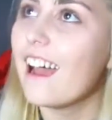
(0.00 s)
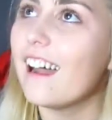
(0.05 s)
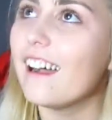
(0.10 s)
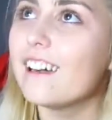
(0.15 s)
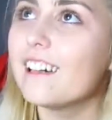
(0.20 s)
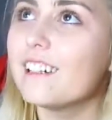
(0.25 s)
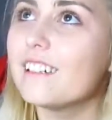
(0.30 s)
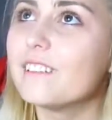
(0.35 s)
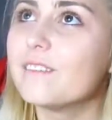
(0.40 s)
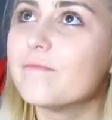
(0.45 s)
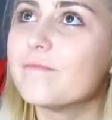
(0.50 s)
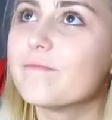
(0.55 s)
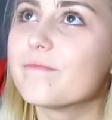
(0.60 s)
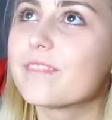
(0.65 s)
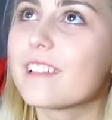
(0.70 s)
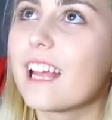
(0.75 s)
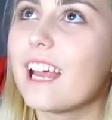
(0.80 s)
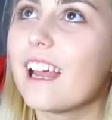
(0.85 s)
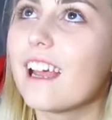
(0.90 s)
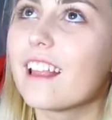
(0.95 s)

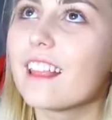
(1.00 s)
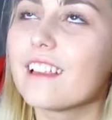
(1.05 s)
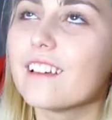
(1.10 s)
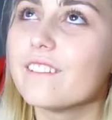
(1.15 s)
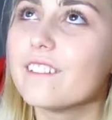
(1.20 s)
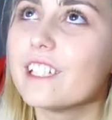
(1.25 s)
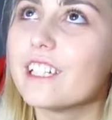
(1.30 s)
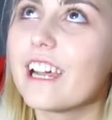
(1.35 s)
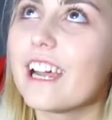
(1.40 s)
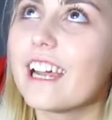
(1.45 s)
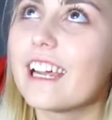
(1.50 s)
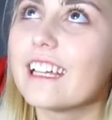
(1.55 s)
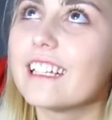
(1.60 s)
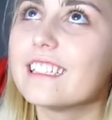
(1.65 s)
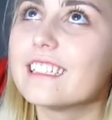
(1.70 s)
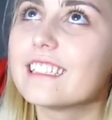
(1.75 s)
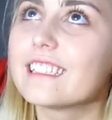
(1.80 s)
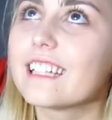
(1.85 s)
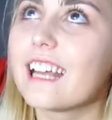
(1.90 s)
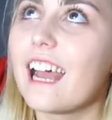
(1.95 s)
I love you
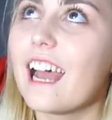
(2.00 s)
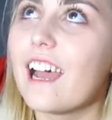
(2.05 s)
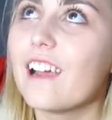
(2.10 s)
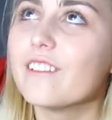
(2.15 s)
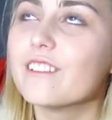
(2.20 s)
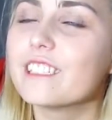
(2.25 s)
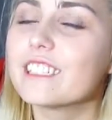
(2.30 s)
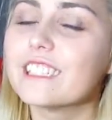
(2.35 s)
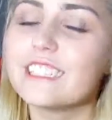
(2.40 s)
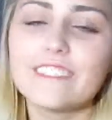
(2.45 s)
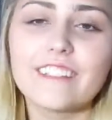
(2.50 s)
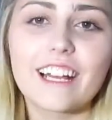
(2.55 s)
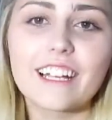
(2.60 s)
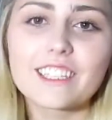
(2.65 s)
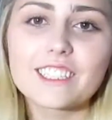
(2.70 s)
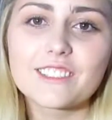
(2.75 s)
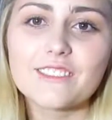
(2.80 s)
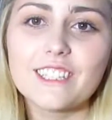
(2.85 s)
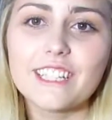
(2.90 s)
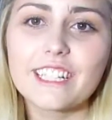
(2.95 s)
guys. I will see you
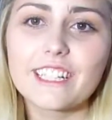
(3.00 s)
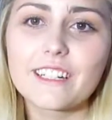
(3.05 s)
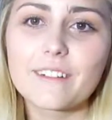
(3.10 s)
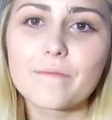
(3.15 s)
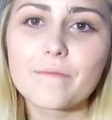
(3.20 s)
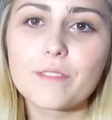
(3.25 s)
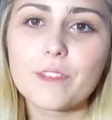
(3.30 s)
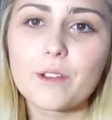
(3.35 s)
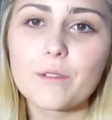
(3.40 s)
next week.